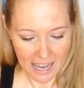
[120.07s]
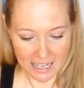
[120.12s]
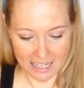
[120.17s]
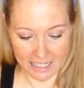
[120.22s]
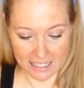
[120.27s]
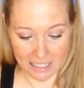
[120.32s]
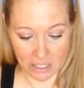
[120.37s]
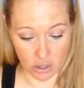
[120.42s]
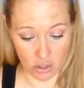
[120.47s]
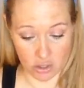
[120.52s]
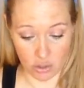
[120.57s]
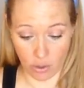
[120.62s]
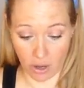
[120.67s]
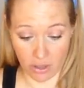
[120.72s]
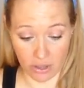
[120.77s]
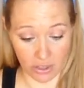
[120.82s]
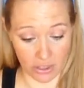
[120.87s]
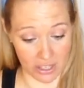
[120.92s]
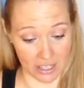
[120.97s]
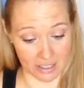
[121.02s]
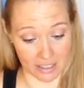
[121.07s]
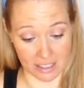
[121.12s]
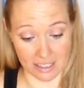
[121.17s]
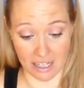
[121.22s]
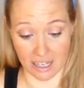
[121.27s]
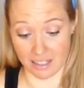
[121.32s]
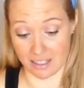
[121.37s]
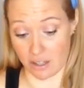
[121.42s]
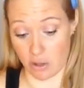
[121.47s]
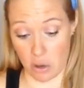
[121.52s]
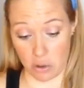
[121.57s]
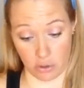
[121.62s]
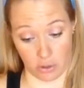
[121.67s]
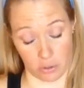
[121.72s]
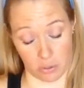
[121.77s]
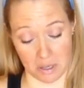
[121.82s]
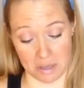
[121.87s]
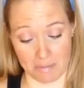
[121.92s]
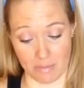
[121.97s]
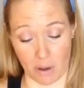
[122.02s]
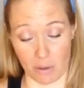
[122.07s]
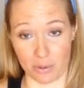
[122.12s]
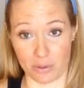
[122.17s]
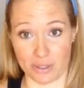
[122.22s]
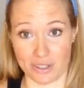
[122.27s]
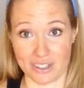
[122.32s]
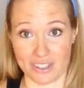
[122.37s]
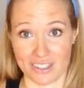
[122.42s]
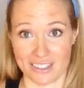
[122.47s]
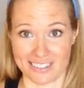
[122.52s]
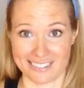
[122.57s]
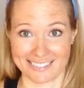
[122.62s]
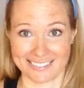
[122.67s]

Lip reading: and it tells you all the things it does in those 3 modes.